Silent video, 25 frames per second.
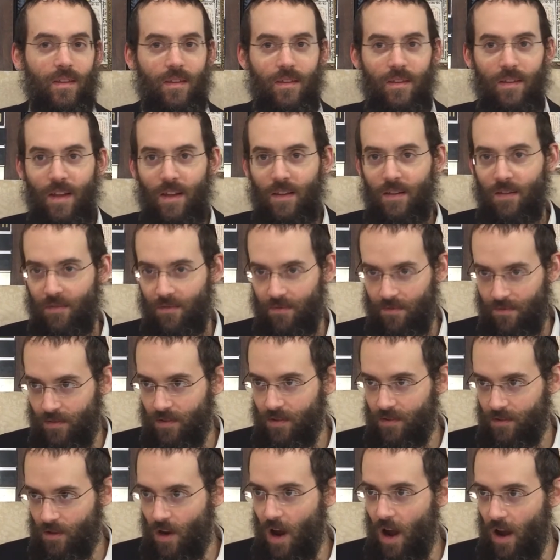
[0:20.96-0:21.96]
That if the
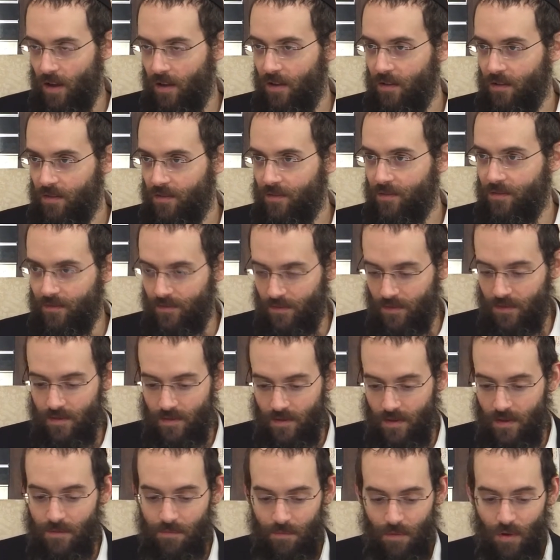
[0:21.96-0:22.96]
child, if
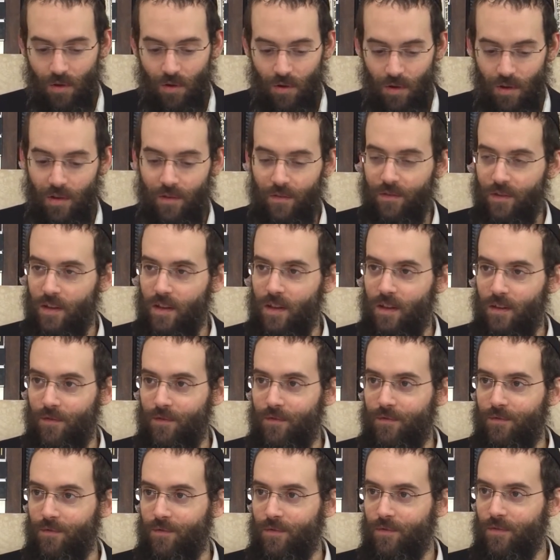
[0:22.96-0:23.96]
his mechuyev to
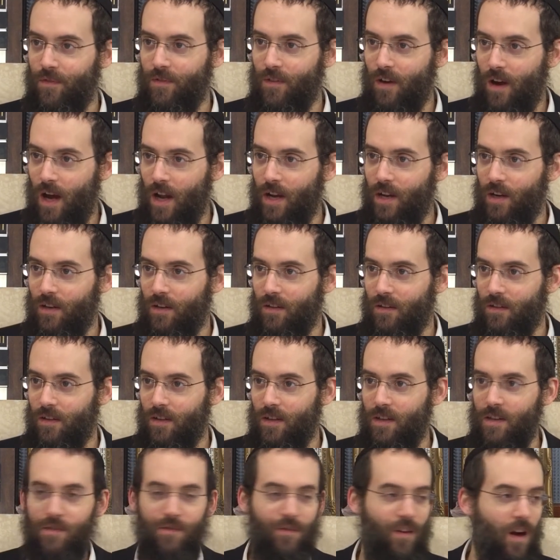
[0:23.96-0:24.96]
give honor to
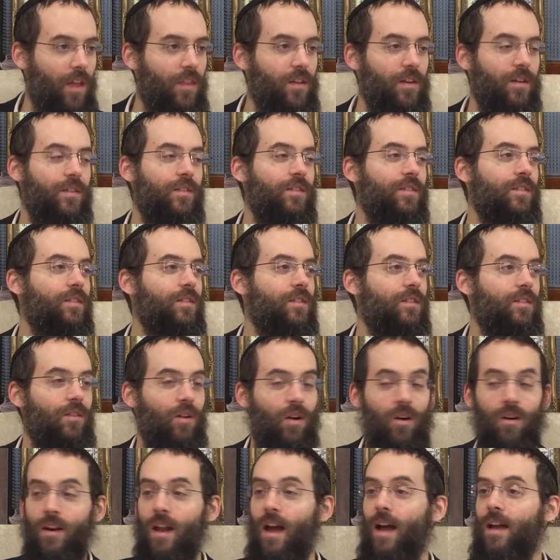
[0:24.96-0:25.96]
his father,
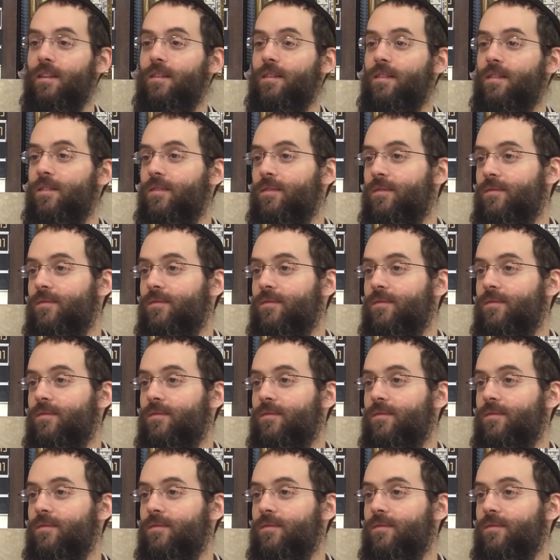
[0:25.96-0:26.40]
or not?